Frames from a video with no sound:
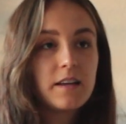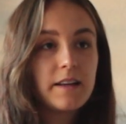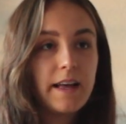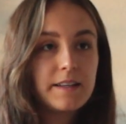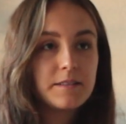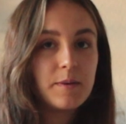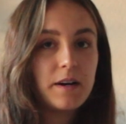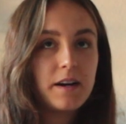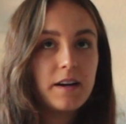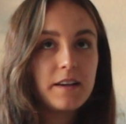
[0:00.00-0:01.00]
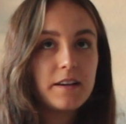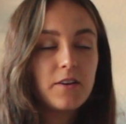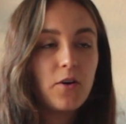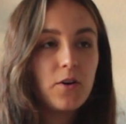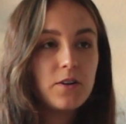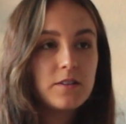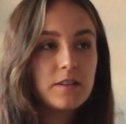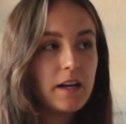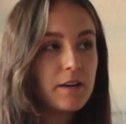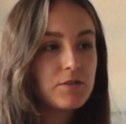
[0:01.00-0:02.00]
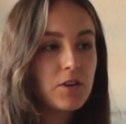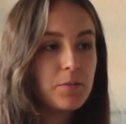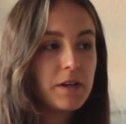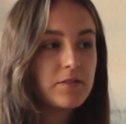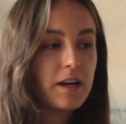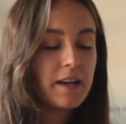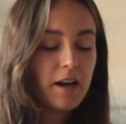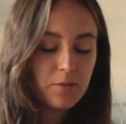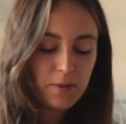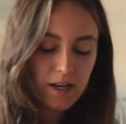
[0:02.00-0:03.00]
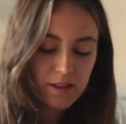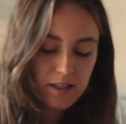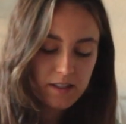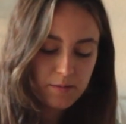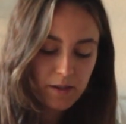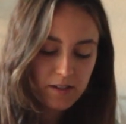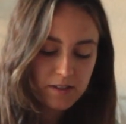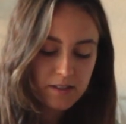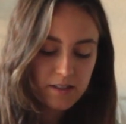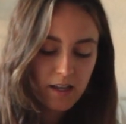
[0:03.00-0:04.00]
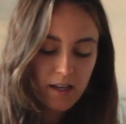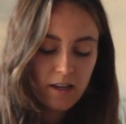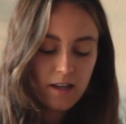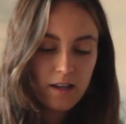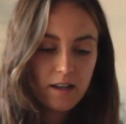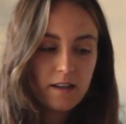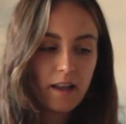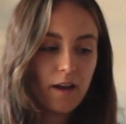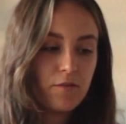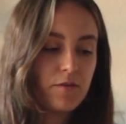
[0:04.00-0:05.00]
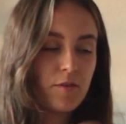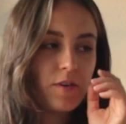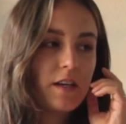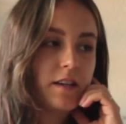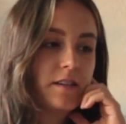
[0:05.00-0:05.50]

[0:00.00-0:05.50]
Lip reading: as my all life topic right now, but I think it's because life with Eden